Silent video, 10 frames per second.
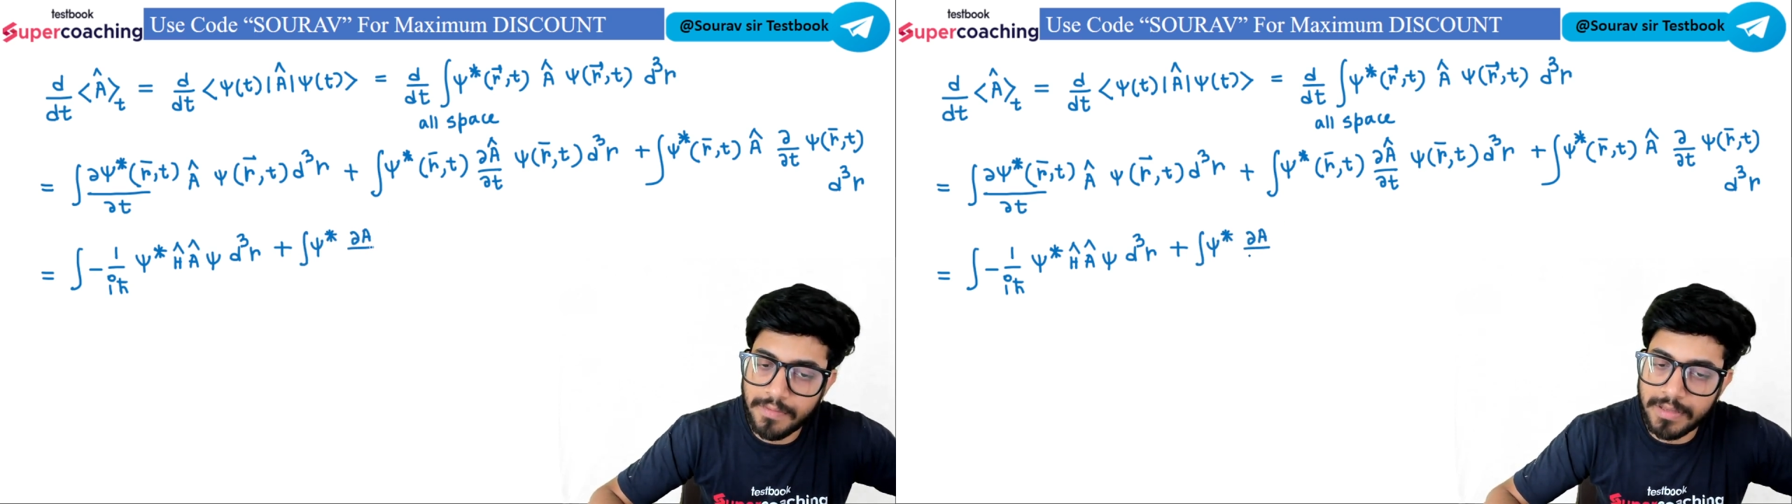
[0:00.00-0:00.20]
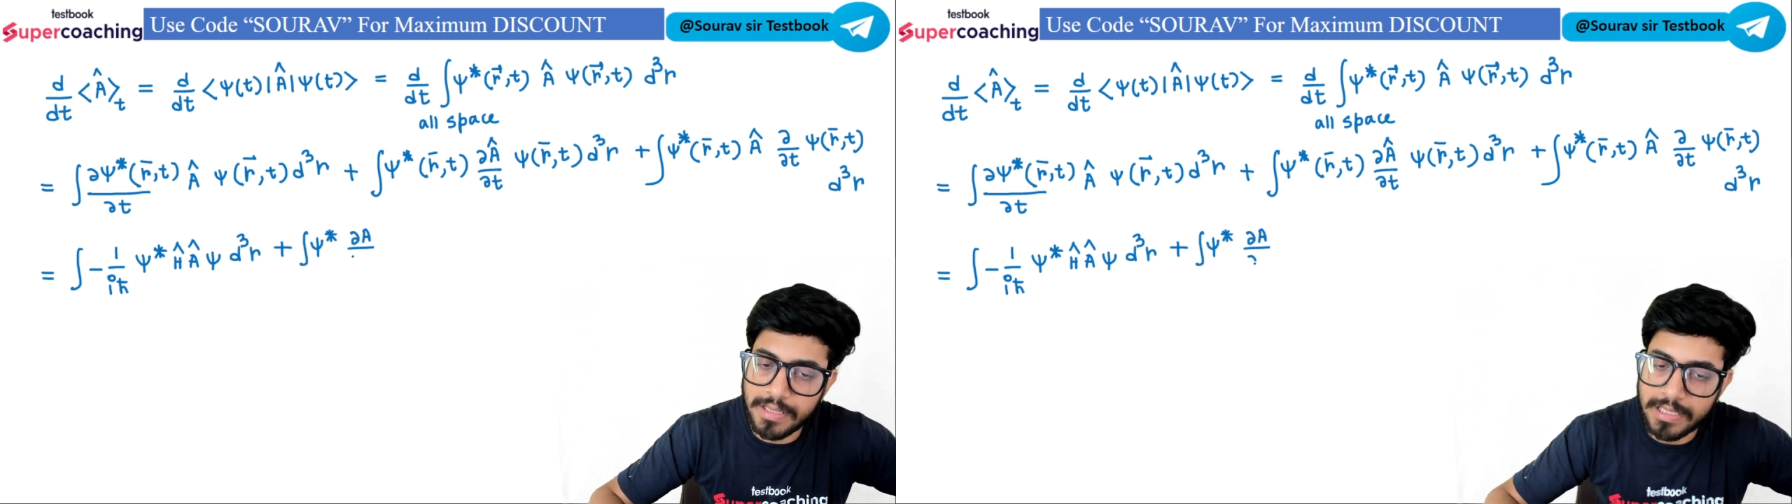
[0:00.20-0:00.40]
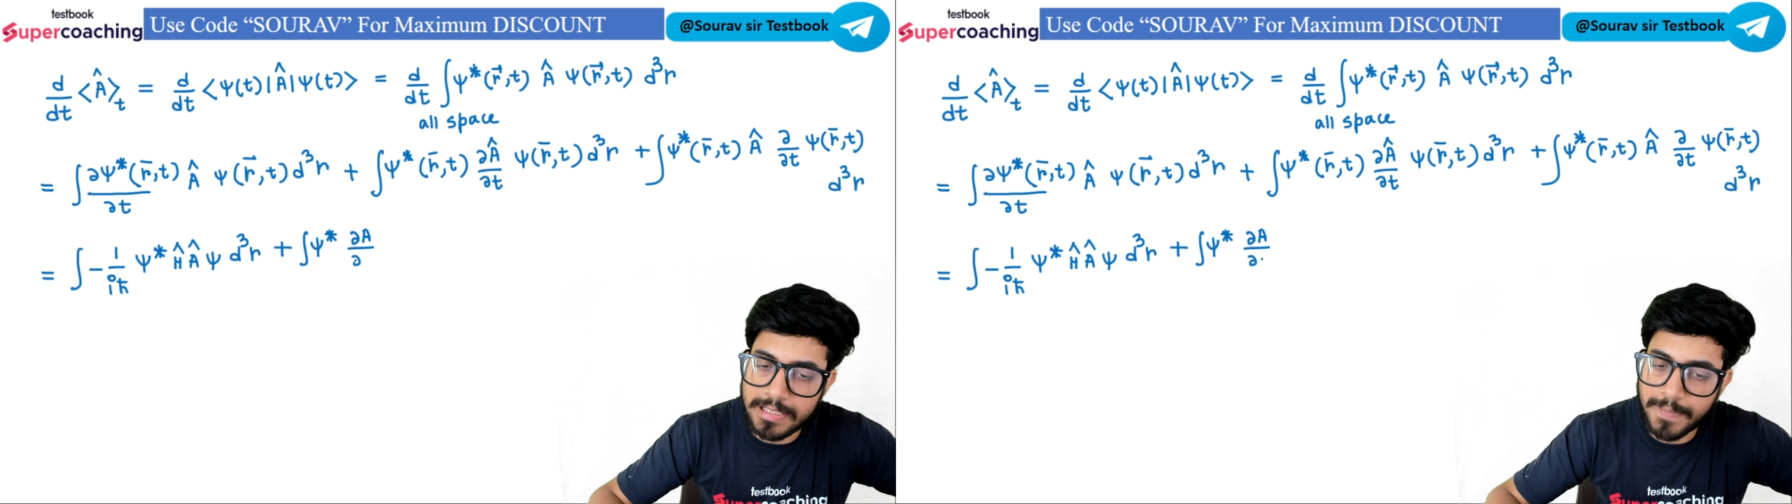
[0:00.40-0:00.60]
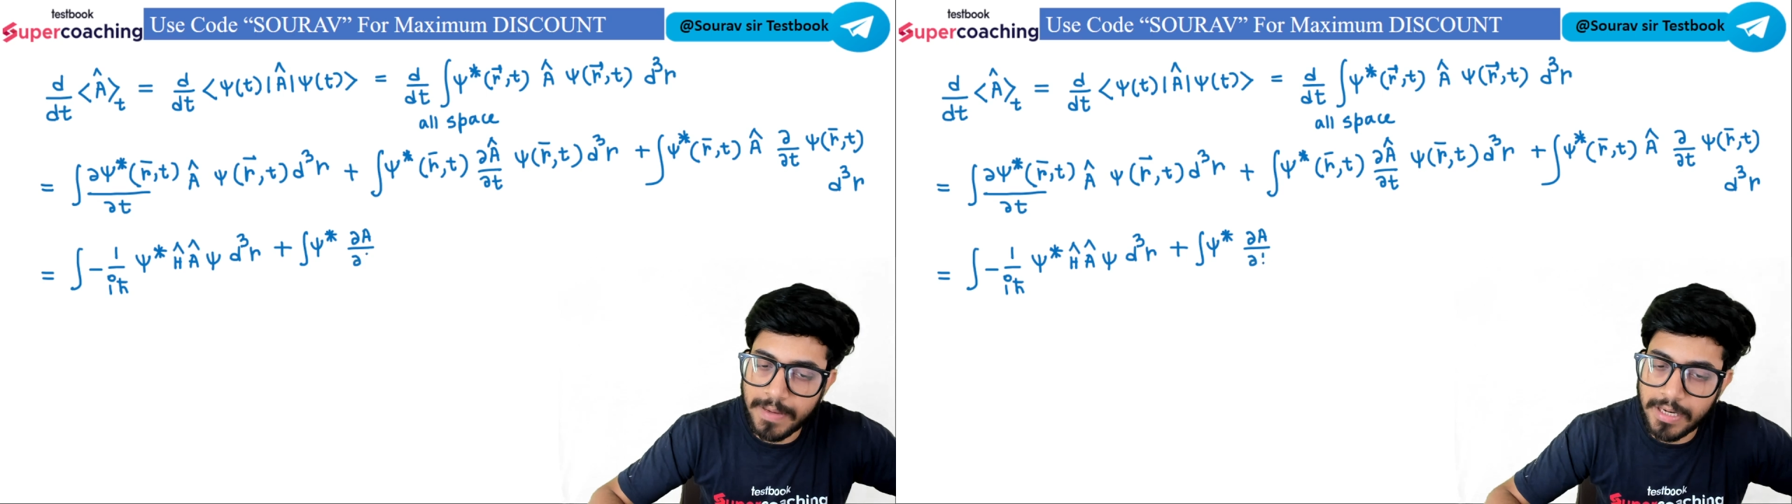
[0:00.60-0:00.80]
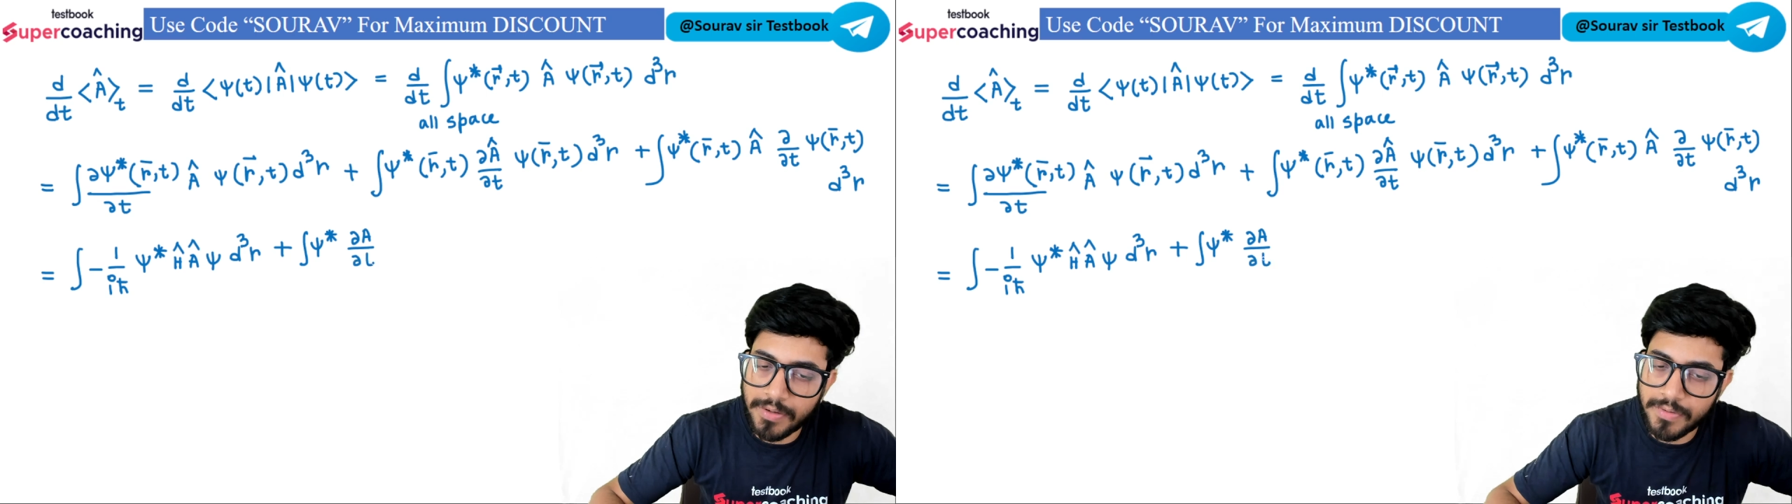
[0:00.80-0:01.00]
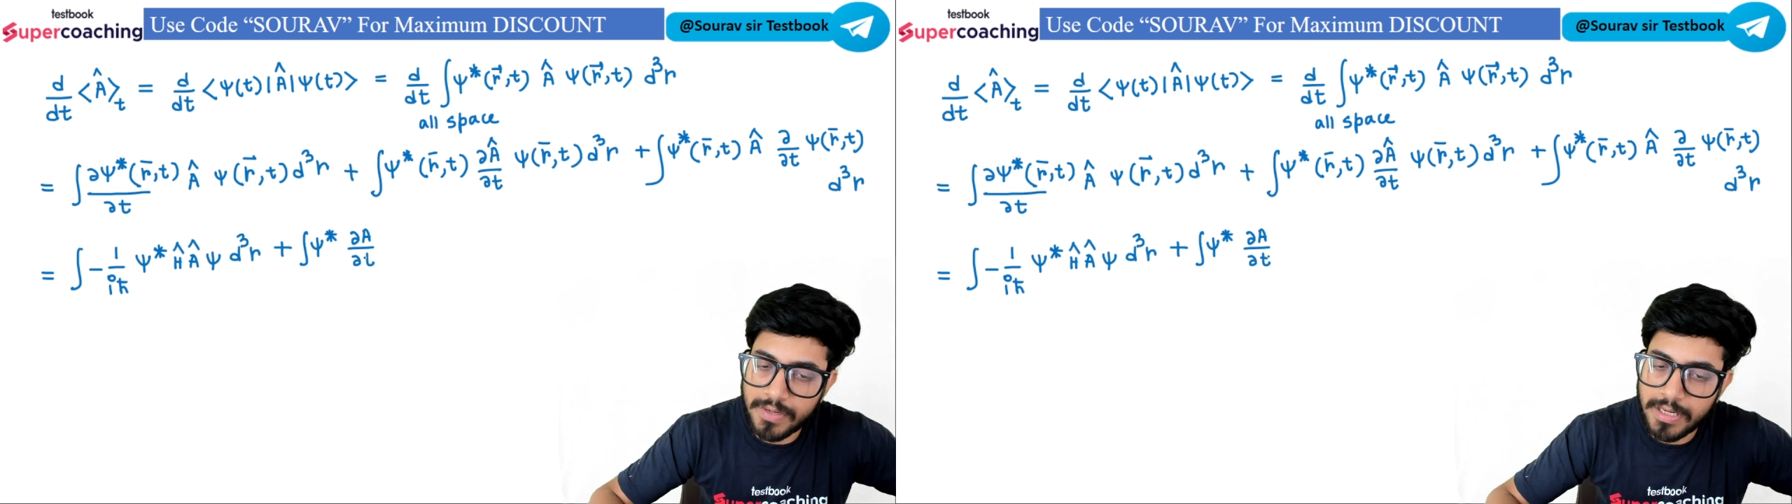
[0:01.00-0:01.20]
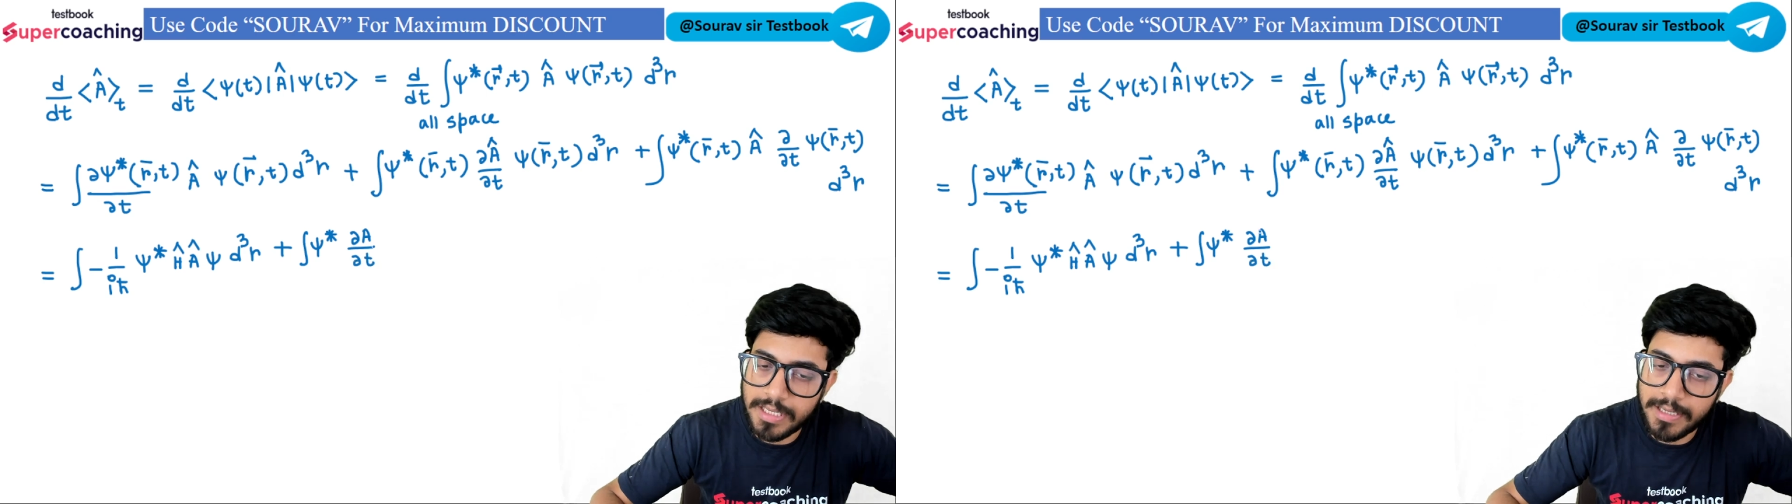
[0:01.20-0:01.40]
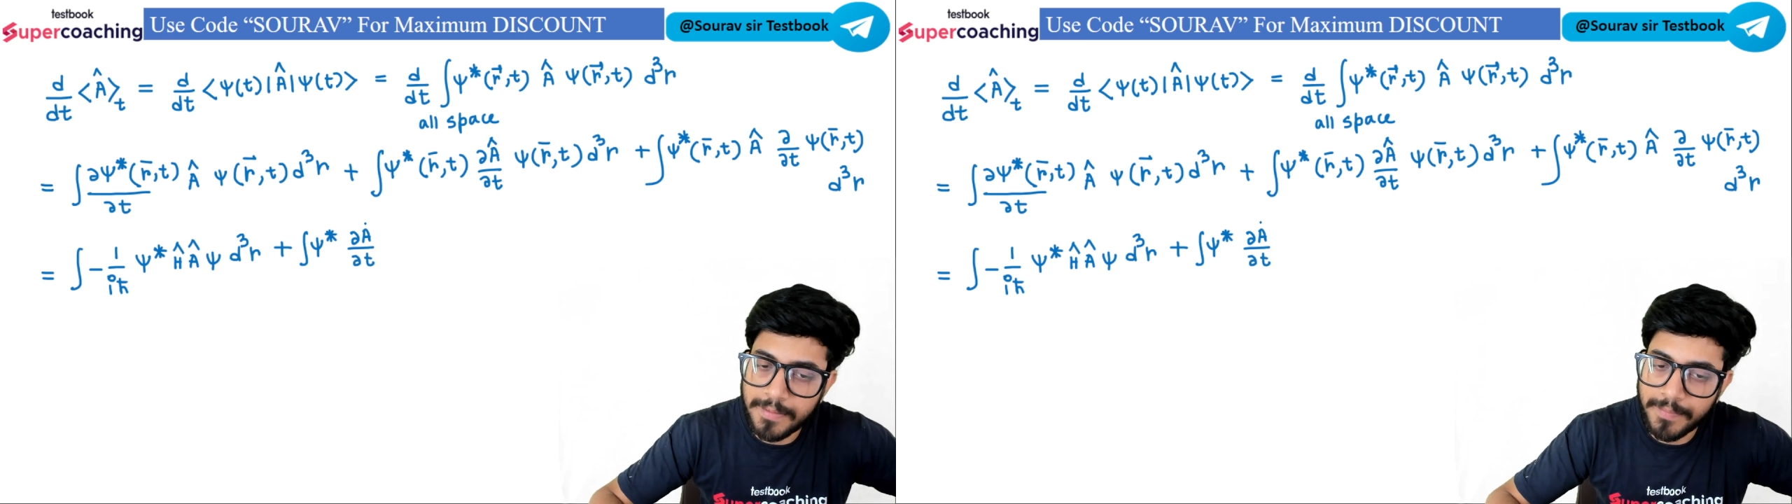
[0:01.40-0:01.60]
with respect to
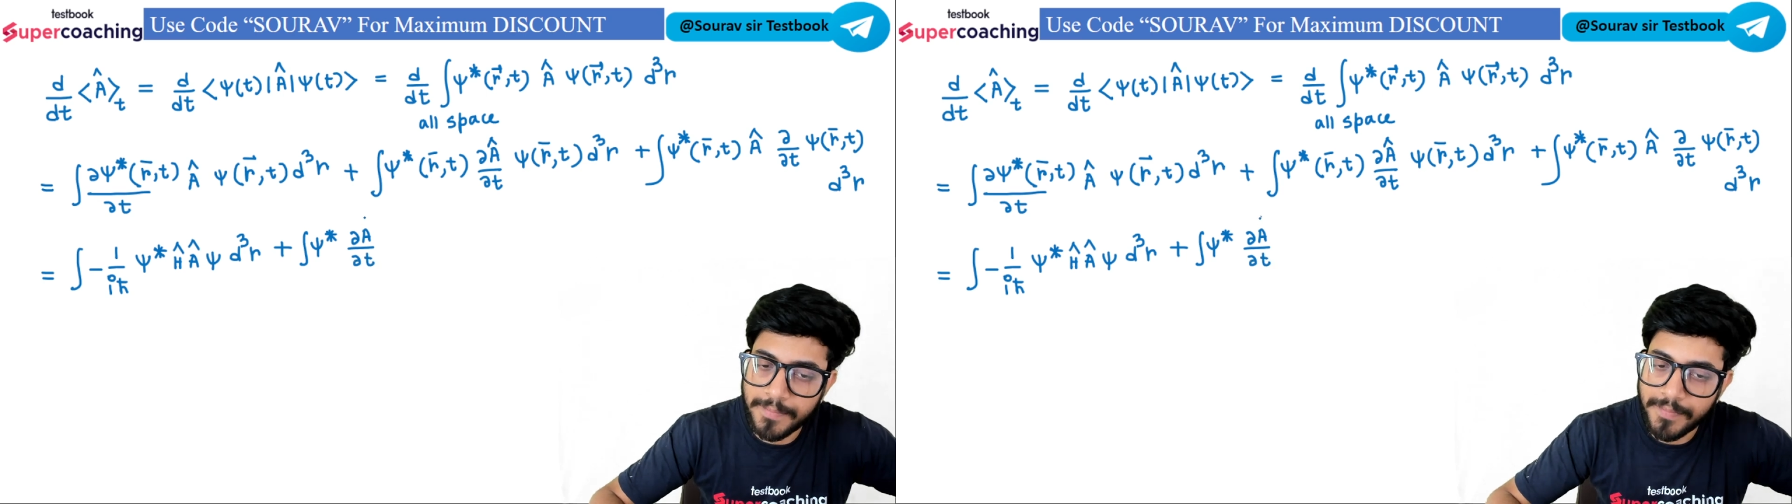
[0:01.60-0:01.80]
t